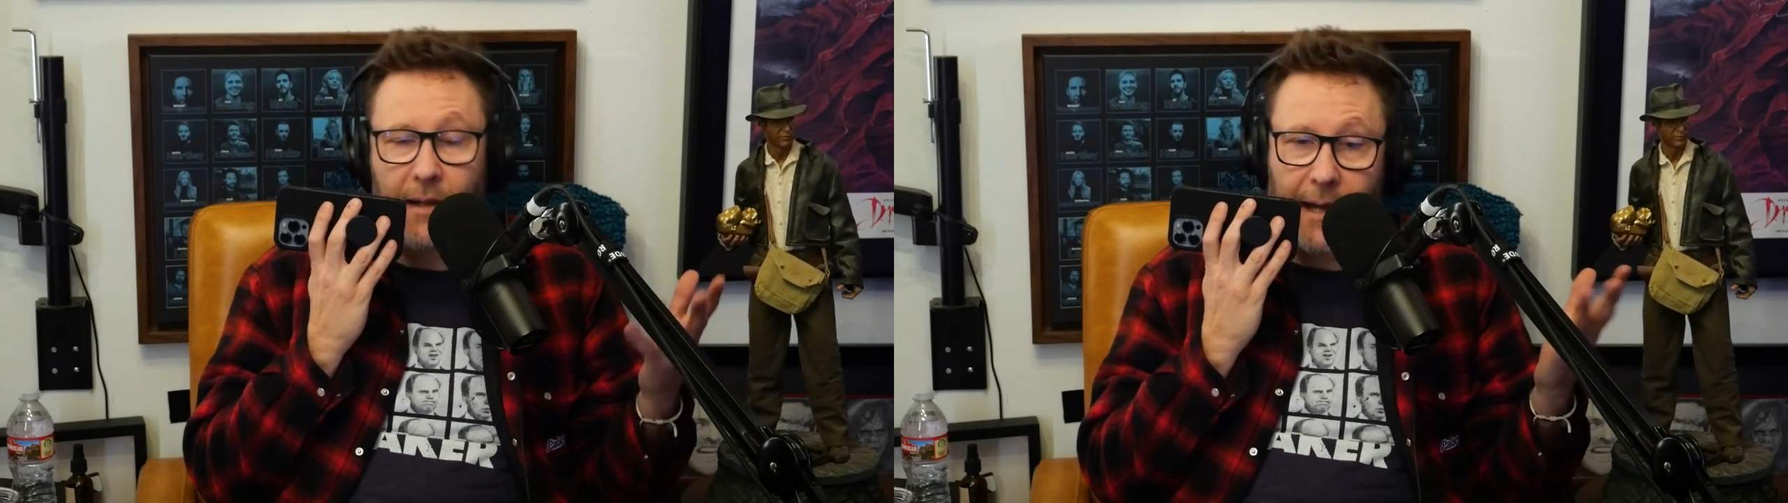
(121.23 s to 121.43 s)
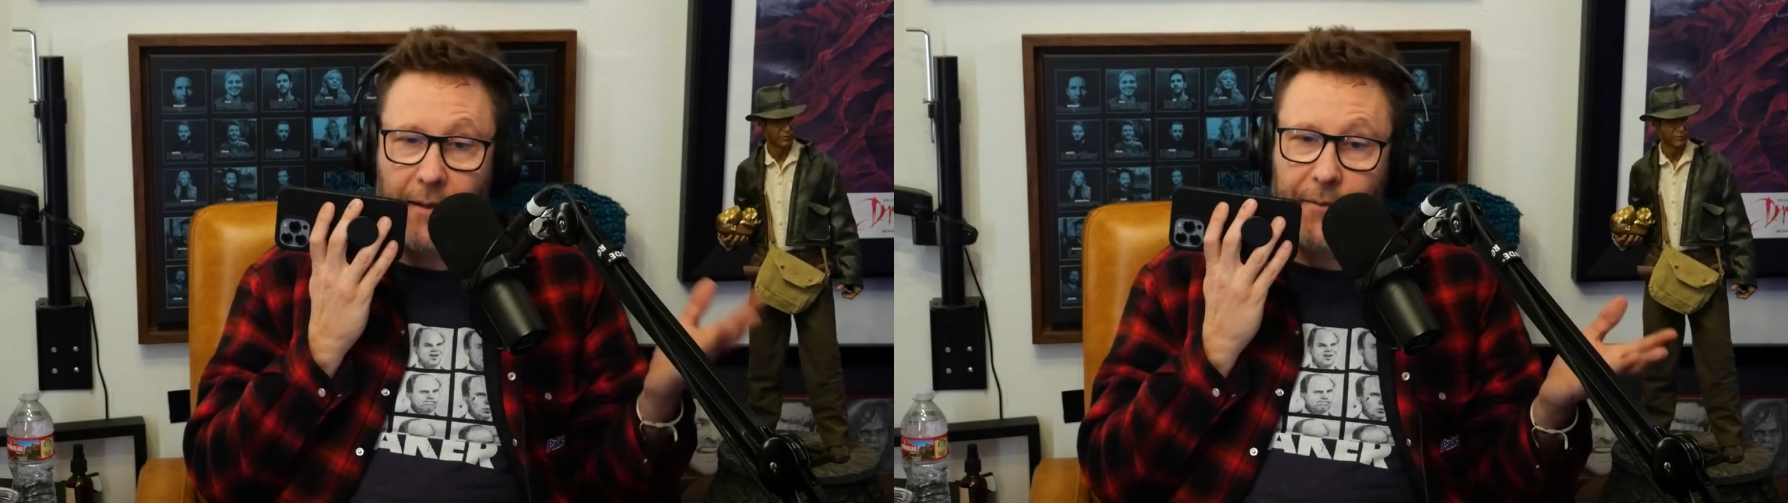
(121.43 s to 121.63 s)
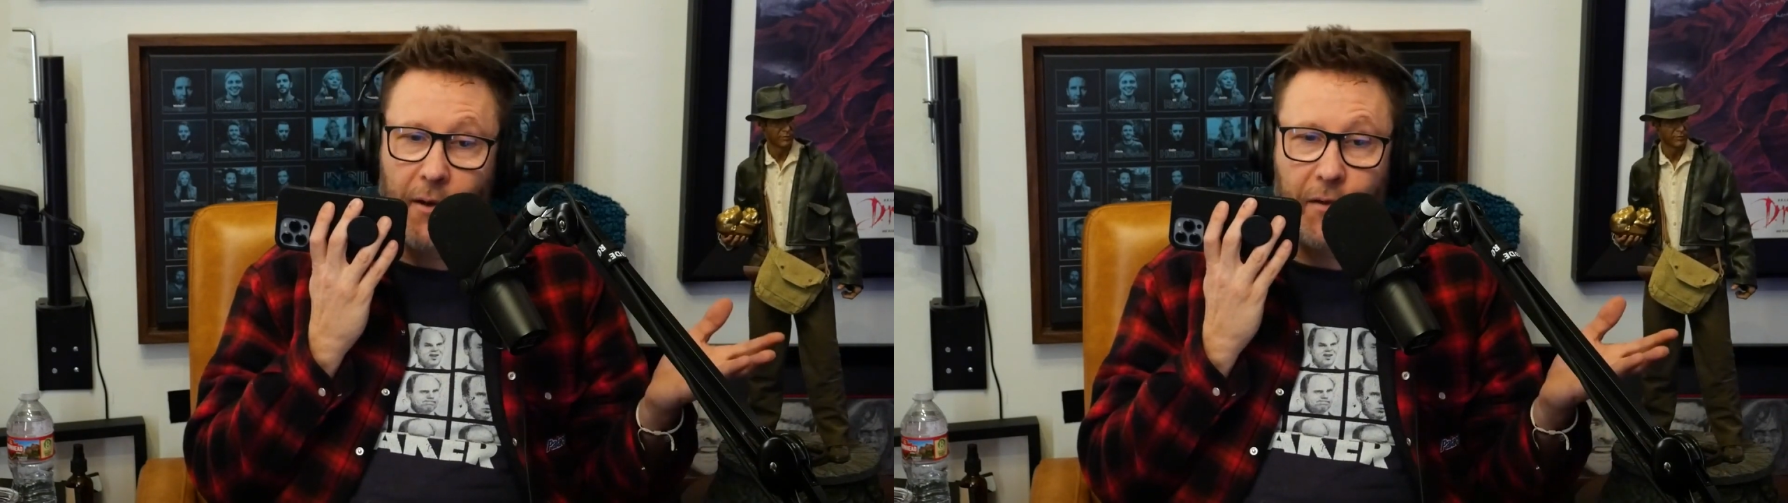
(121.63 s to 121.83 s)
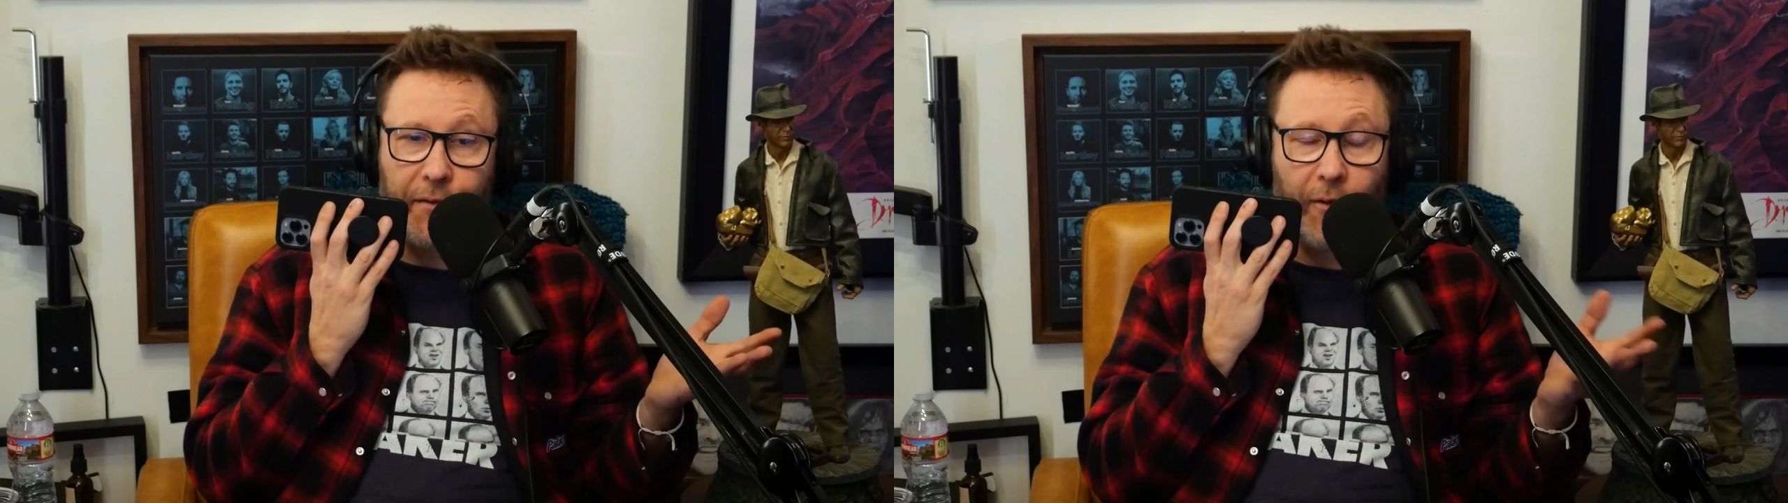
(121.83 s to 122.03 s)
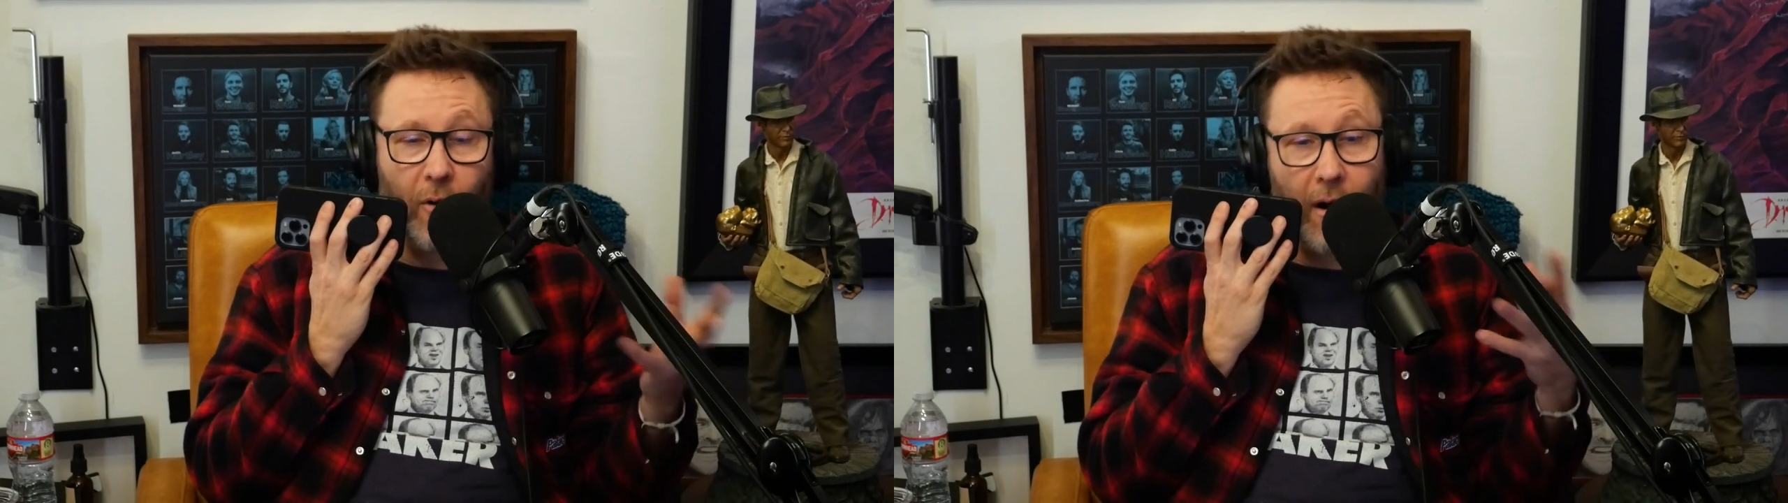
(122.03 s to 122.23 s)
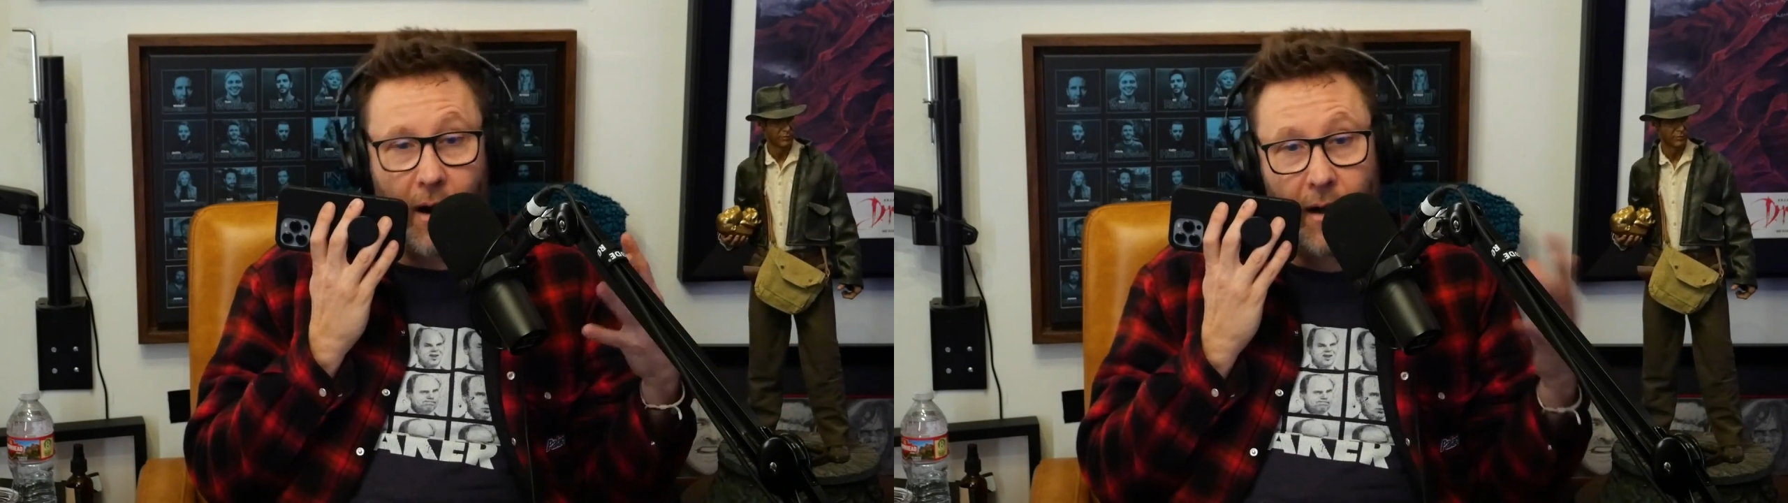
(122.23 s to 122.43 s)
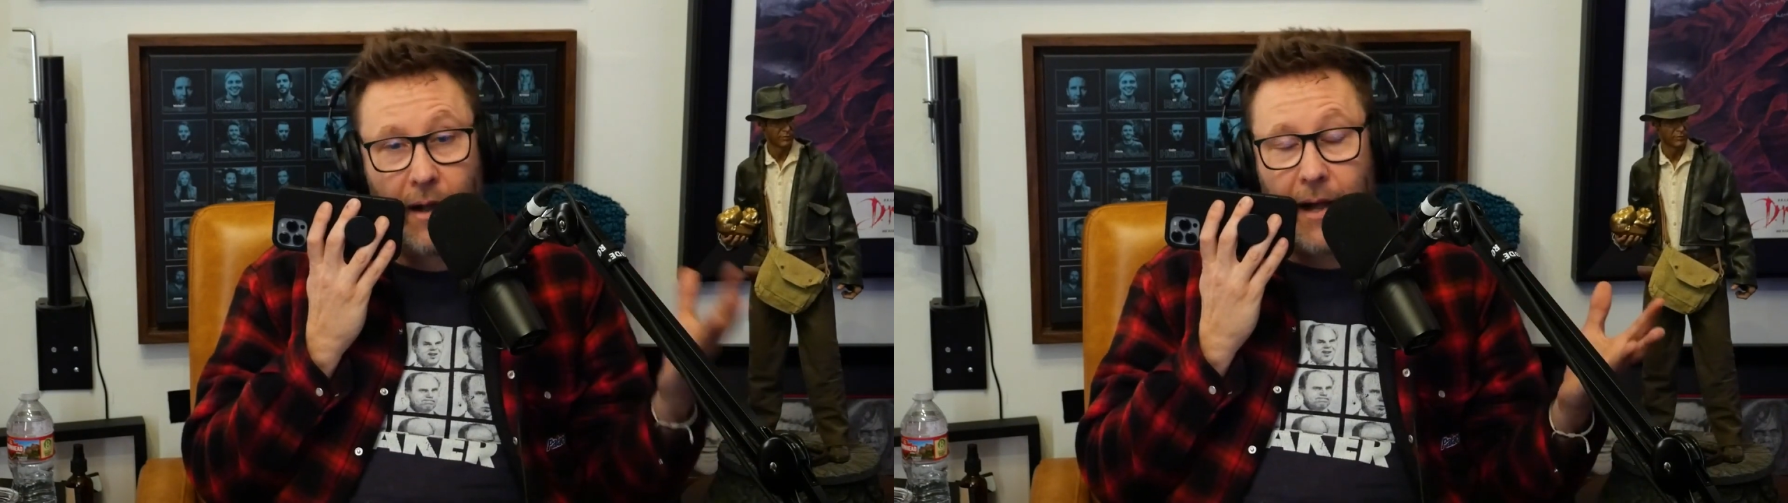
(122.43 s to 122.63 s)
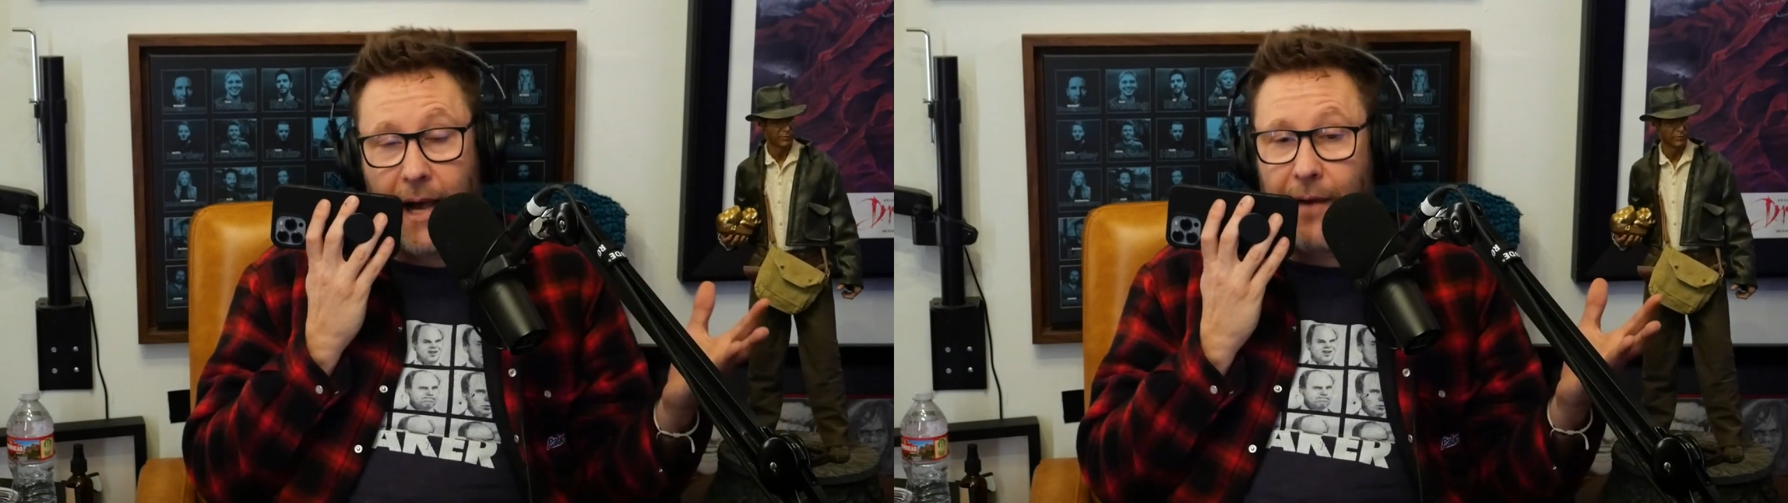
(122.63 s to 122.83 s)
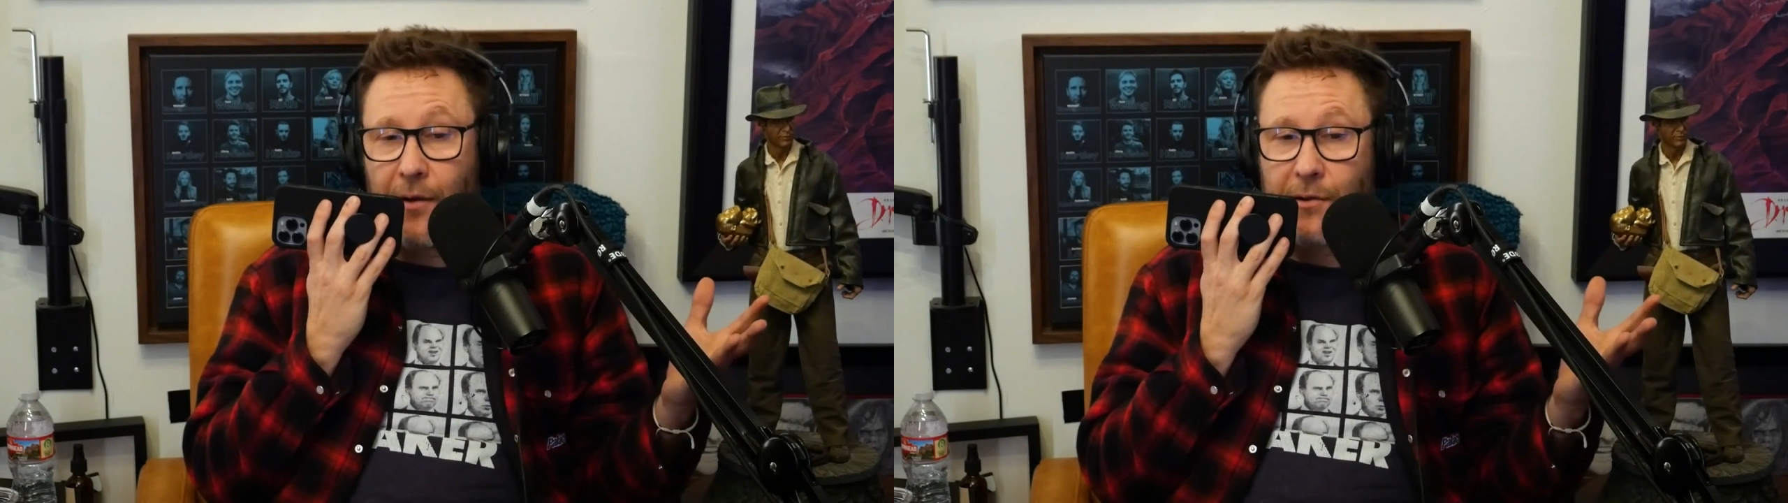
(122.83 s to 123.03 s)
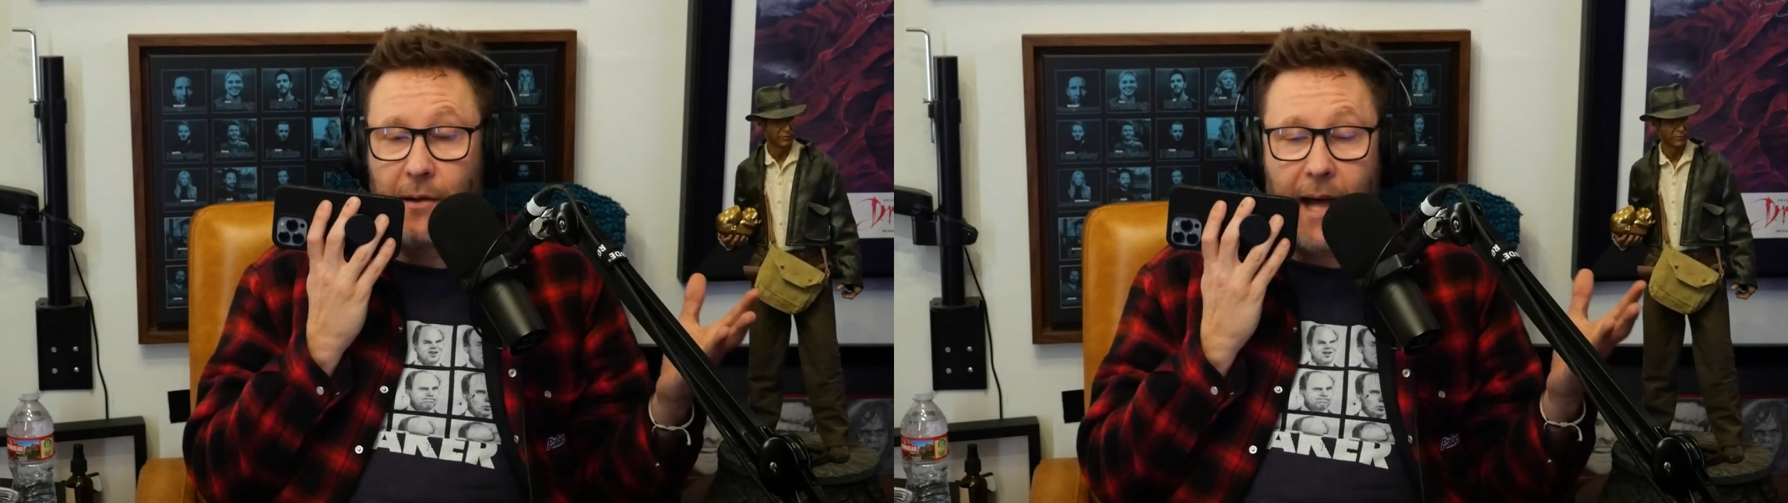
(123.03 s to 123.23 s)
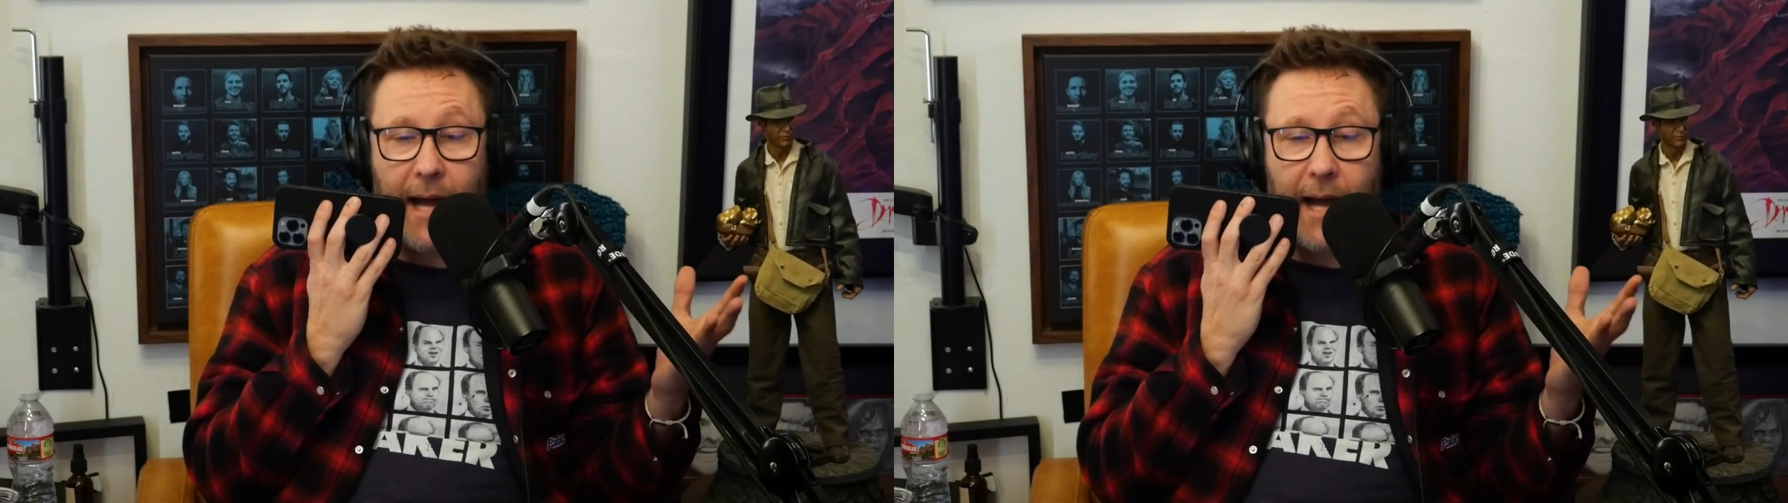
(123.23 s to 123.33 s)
and like the first four, yeah. hey, there's a